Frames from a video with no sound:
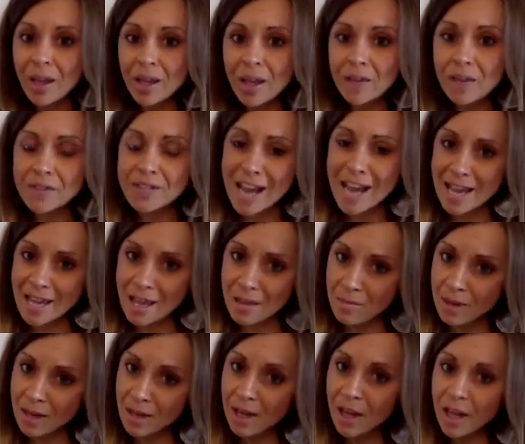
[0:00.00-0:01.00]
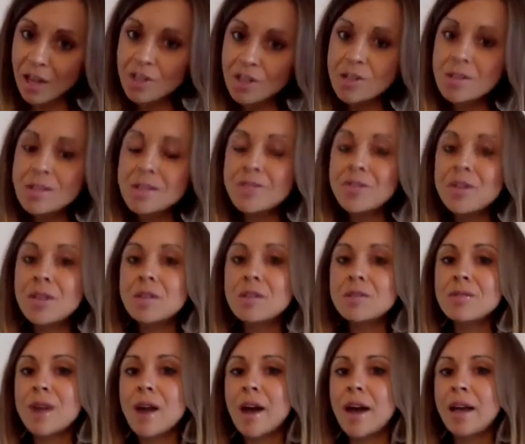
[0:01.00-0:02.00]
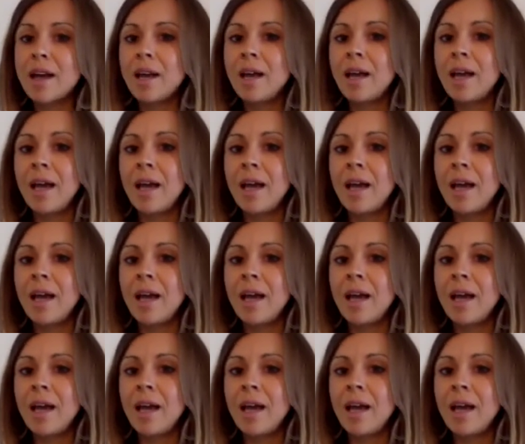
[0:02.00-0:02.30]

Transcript: If taking medications feels right,